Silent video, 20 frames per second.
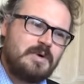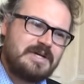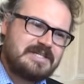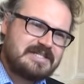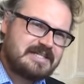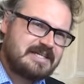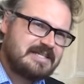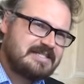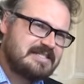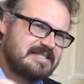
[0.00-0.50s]

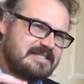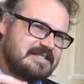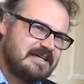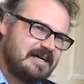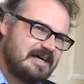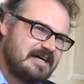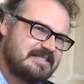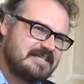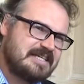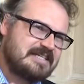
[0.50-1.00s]
Whiskey's
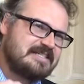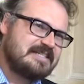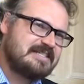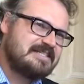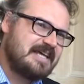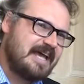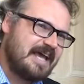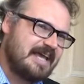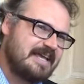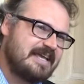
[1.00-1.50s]
starting to
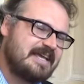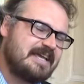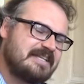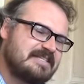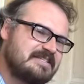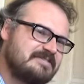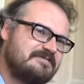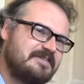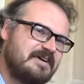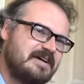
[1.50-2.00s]
take
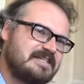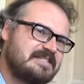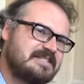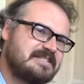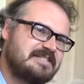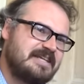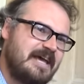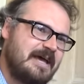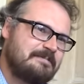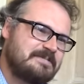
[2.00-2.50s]
its
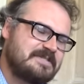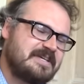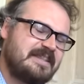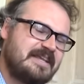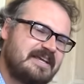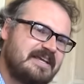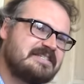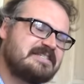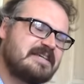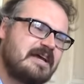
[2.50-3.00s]
first steps. I
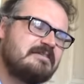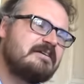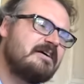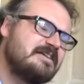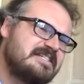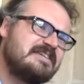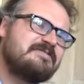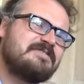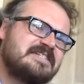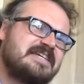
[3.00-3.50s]
think it's
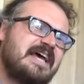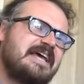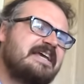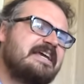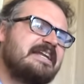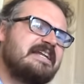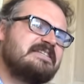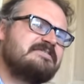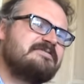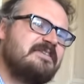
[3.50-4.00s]
even
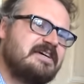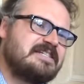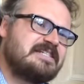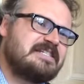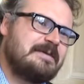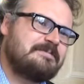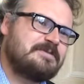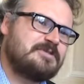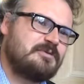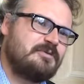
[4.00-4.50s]
taken its first
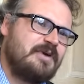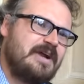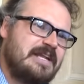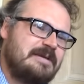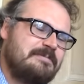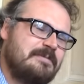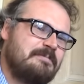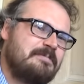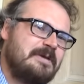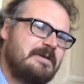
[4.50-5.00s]
steps
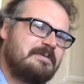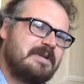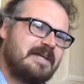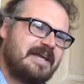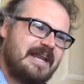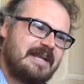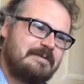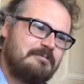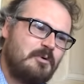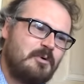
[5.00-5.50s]
already, but people
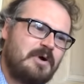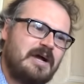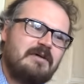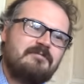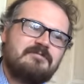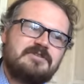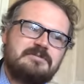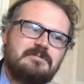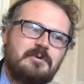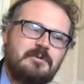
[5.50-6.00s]
are getting more
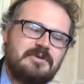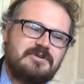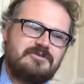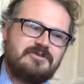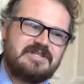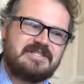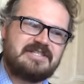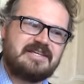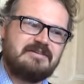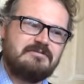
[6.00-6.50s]
comfortable with
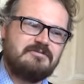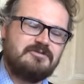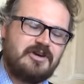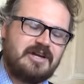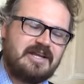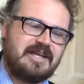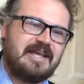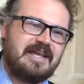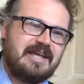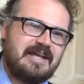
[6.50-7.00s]

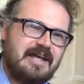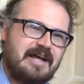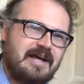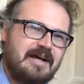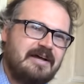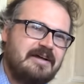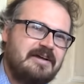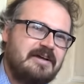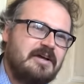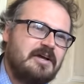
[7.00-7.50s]
drinking
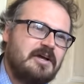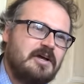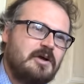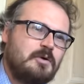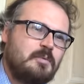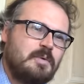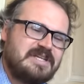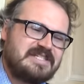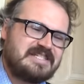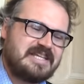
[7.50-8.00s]

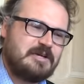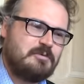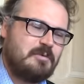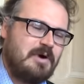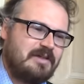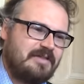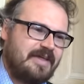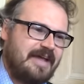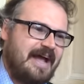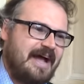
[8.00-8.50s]
whiskey
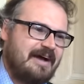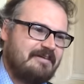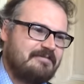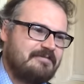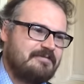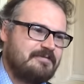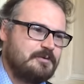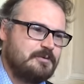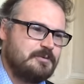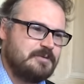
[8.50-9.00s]
while they
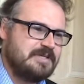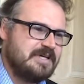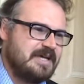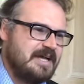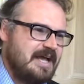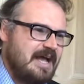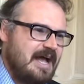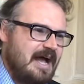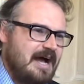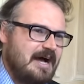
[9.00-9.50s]
have food.
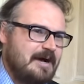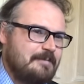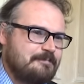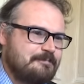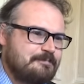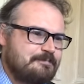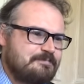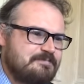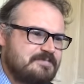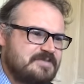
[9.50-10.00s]

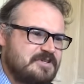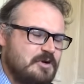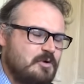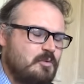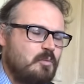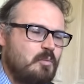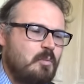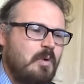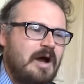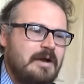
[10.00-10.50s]
So
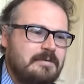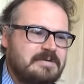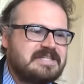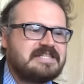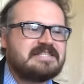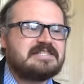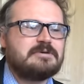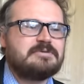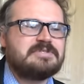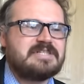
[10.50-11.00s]
why
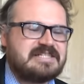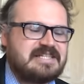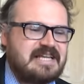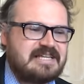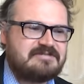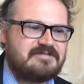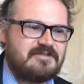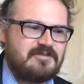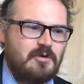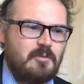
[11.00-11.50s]
was it so
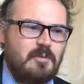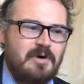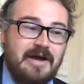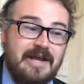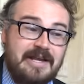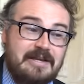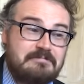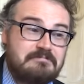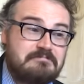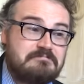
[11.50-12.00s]
successful for
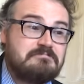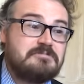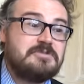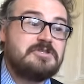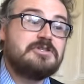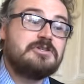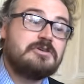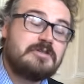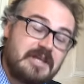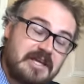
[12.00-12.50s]
wine?
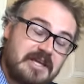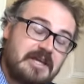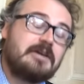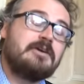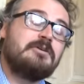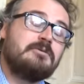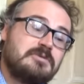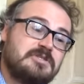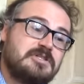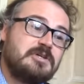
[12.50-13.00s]
Do you think
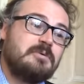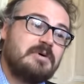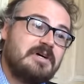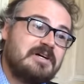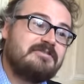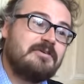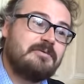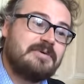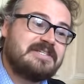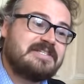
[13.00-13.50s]
it could also
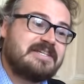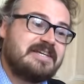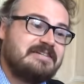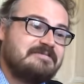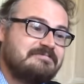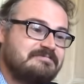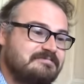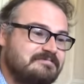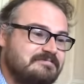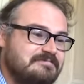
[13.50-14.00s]
work for whiskey?